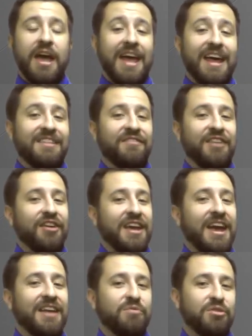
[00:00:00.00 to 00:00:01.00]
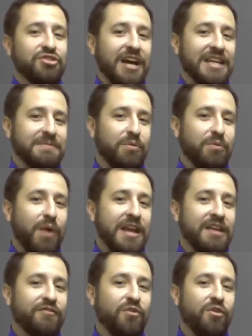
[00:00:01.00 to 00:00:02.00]
and at the very end, what you guys have been
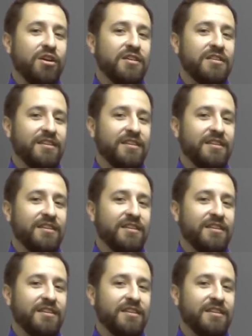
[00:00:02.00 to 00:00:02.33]
waiting for,